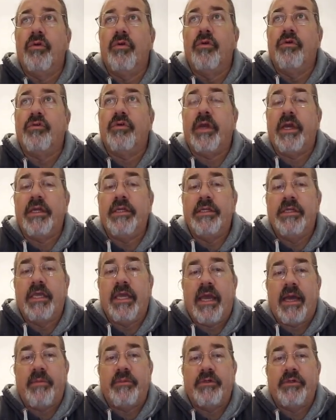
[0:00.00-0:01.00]
trying to
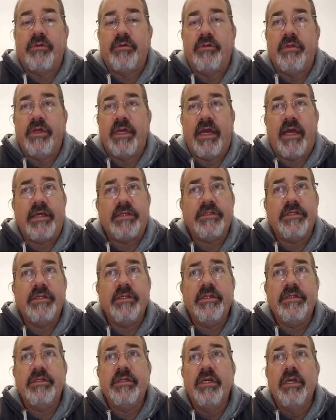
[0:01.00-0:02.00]
capture the
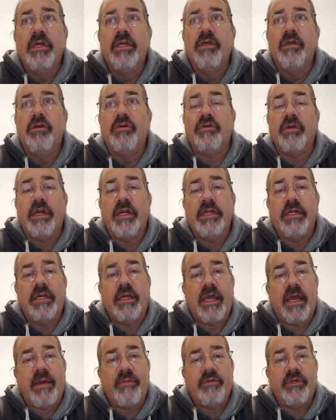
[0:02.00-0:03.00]
essence. You're trying to
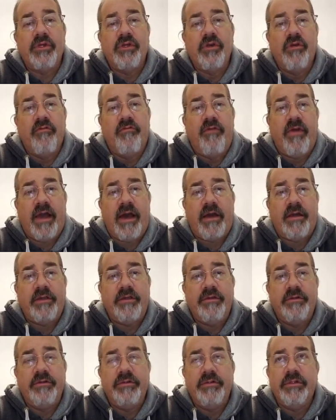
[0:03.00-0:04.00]
capture your
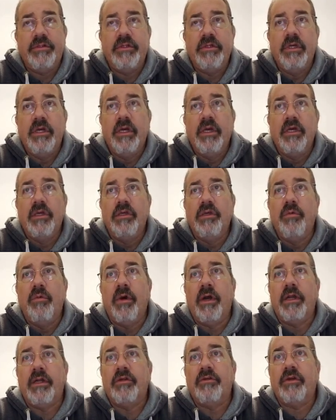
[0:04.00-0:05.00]
values. You
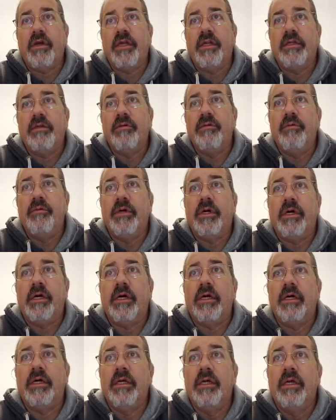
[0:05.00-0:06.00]
want to try
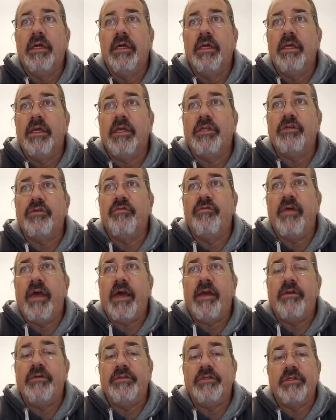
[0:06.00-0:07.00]
to get your
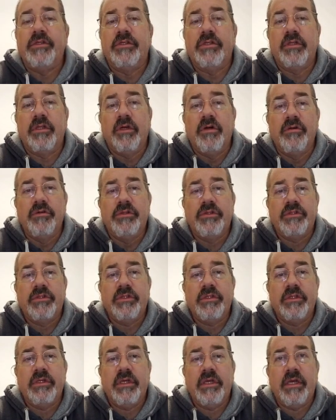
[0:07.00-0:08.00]
values as close
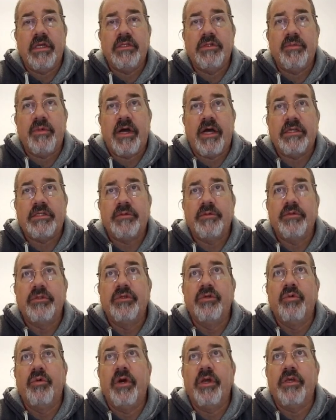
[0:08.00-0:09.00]
as possible
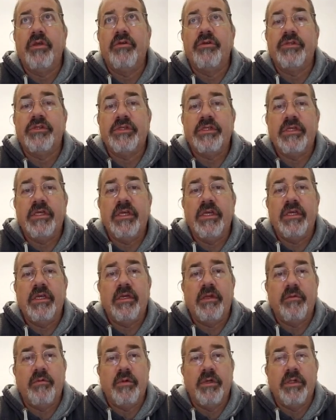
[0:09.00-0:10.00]
to what you're seeing
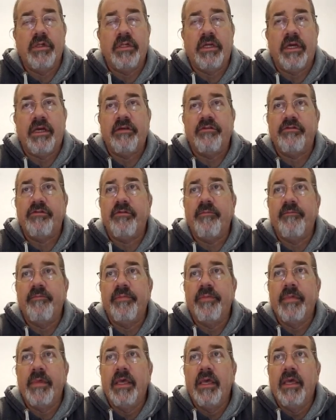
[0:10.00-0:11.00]
in real life.
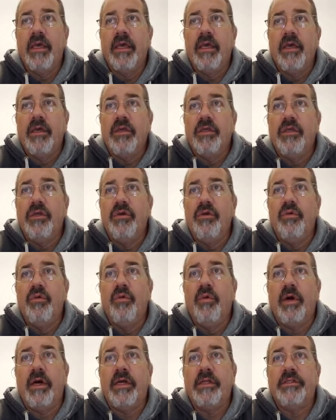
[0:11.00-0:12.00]
You
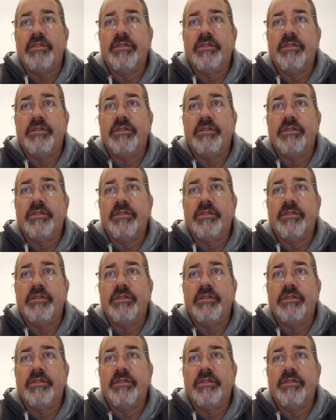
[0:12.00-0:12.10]
want